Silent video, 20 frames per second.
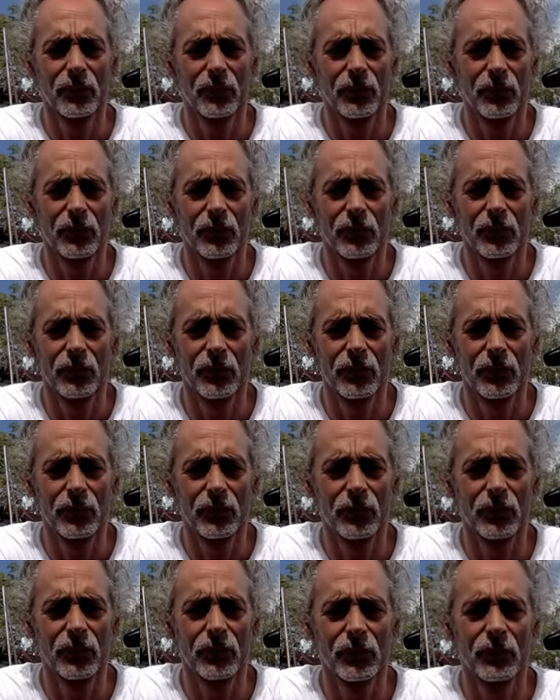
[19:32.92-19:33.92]

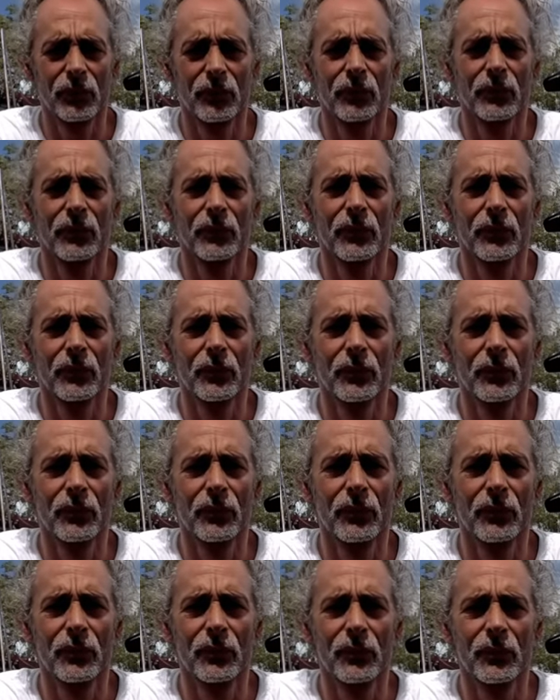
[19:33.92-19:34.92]

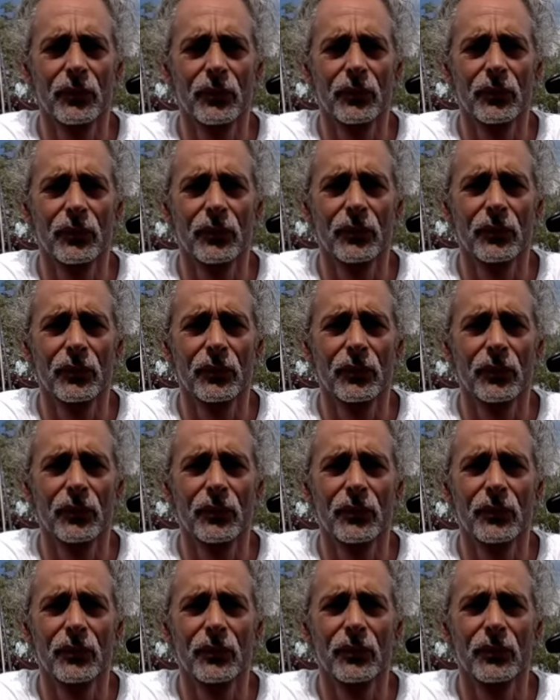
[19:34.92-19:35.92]

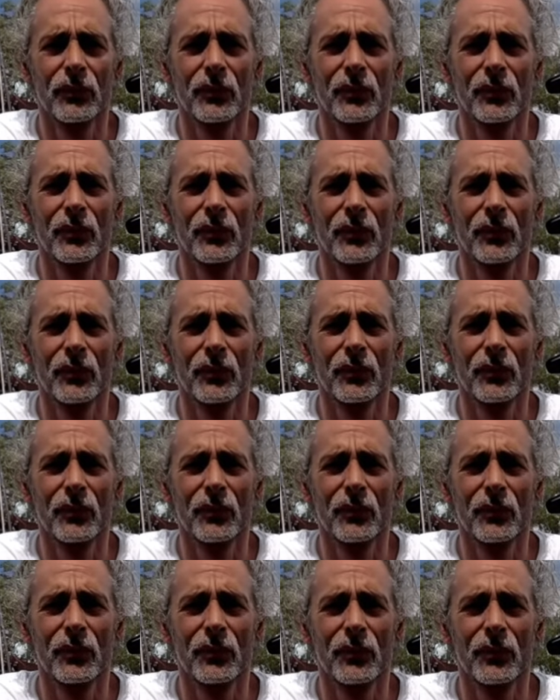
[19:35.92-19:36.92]

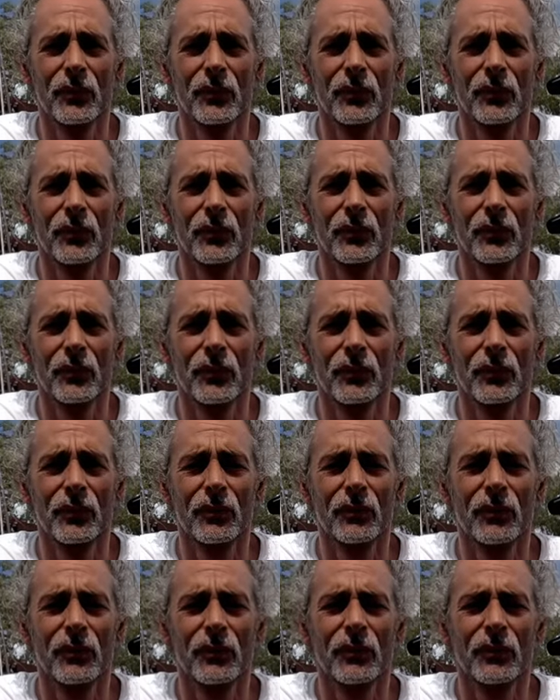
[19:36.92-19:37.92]

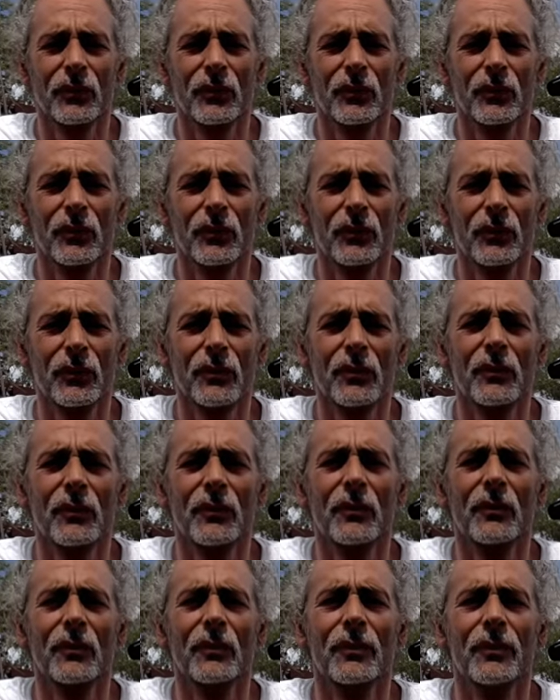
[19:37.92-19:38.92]

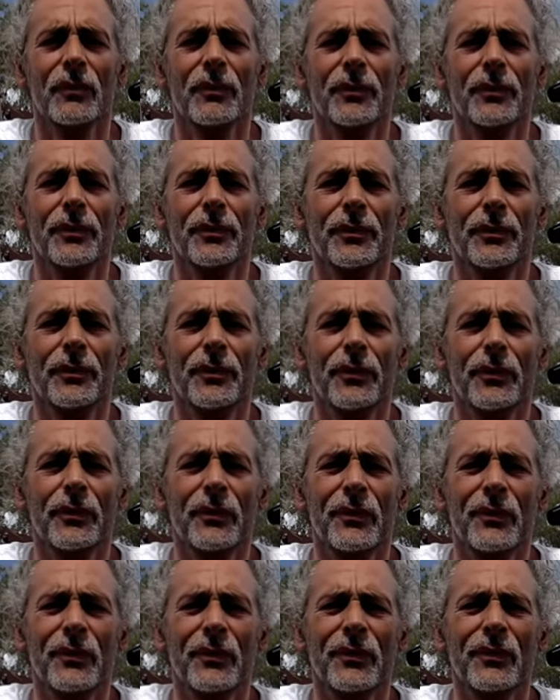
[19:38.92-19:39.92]

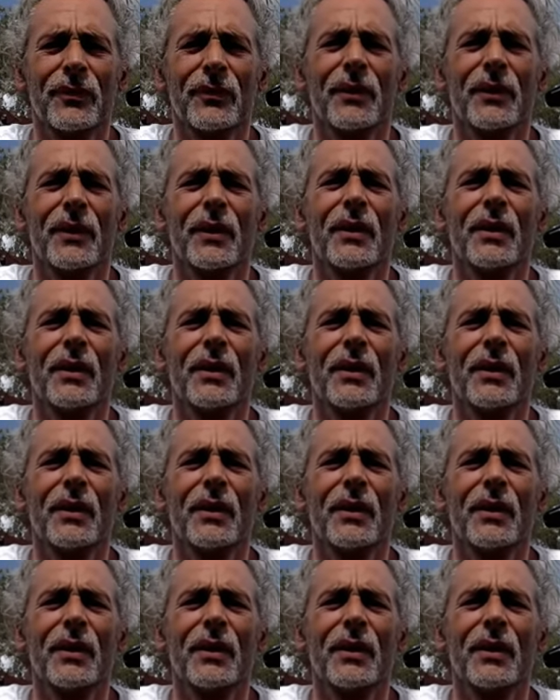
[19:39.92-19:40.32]
(silent)